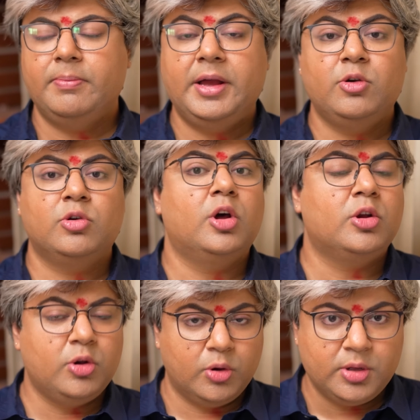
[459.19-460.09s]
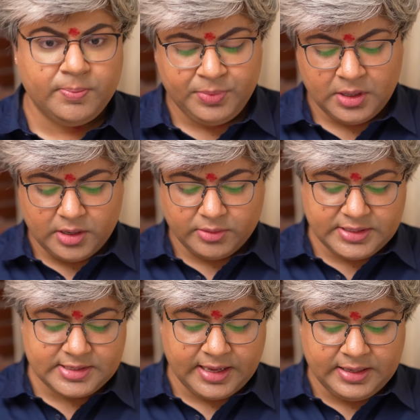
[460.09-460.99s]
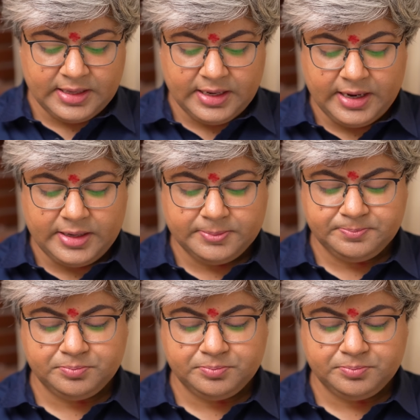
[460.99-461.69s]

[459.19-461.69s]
by hook or crook. Now this can create